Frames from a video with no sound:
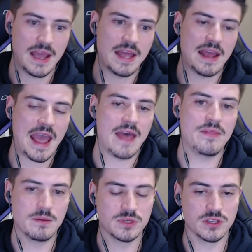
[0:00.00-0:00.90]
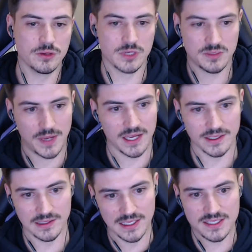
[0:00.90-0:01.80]
and add them to the
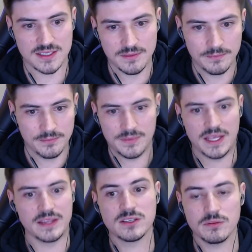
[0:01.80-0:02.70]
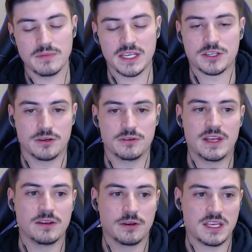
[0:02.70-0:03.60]
responded list. And this will make sure
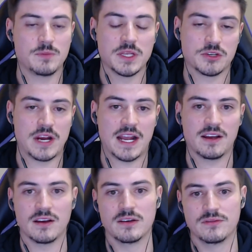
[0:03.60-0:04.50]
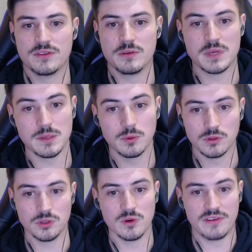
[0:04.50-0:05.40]
that you're keeping track of the people
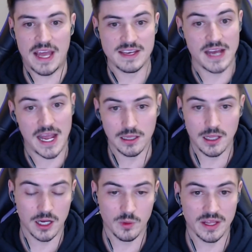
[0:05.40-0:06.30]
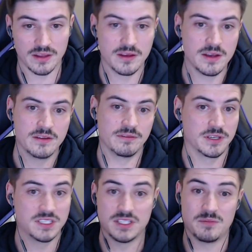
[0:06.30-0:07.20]
you have had dialogue with
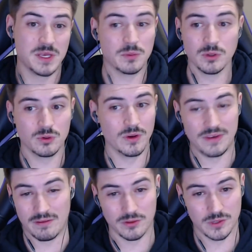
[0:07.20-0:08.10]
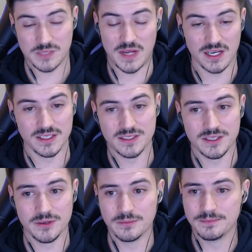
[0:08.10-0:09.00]
versus the people who have never responded to you.